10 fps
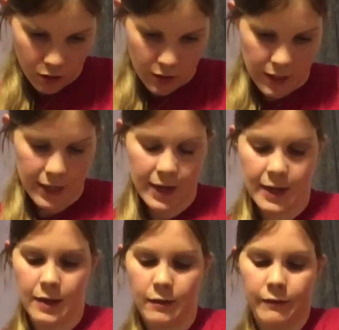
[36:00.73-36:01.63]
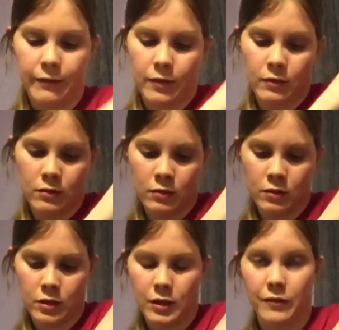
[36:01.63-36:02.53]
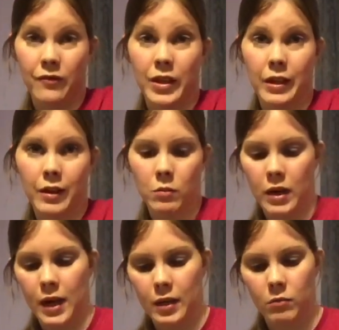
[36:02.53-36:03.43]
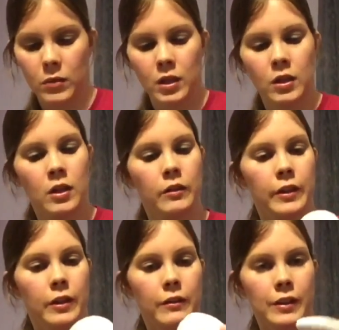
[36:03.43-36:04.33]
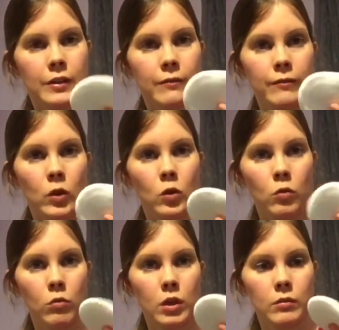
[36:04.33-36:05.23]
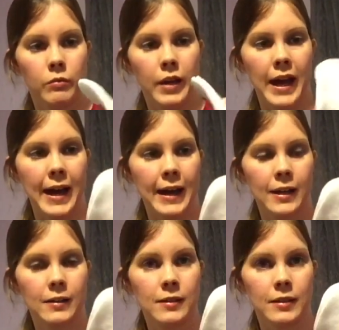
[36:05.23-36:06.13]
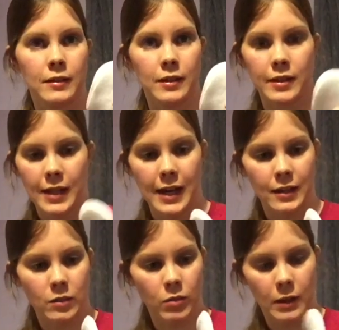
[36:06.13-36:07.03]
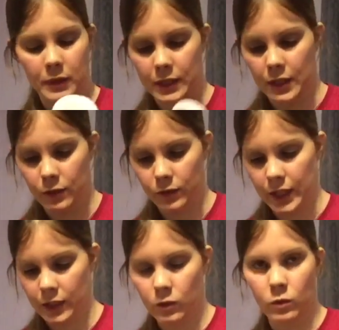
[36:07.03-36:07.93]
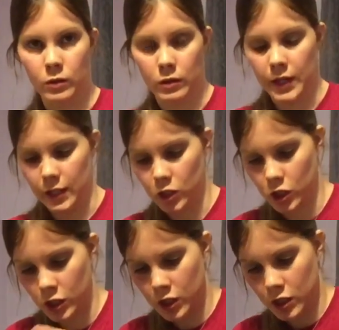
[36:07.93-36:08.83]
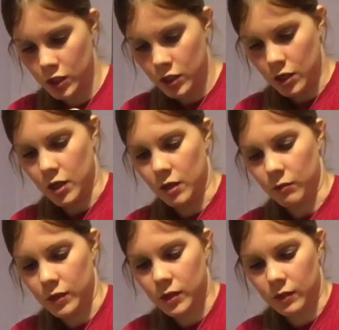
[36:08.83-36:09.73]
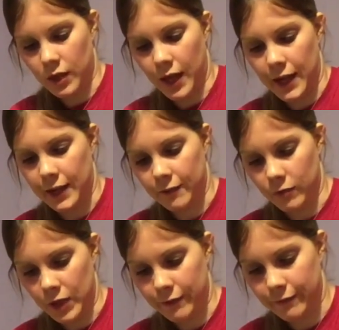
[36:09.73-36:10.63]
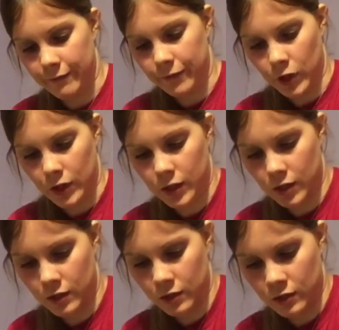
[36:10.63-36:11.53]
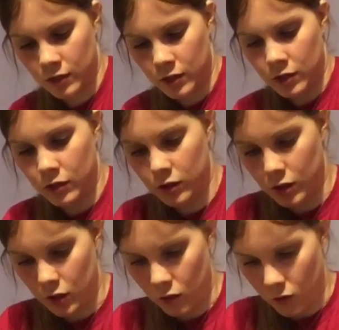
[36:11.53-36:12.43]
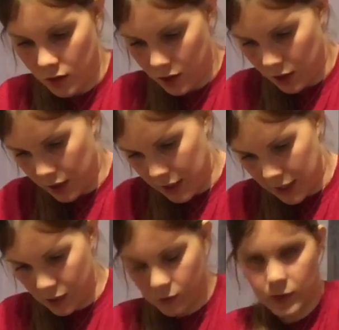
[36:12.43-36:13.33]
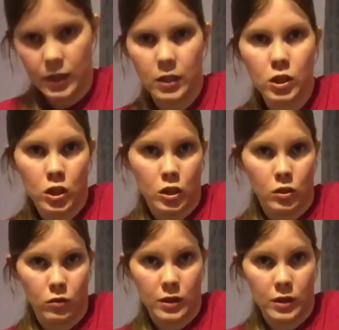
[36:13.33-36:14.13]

I have in the very bottom, there are these foam pads, and this adds probably another like 1/4 inch to the height of my foot. So I use this shoe.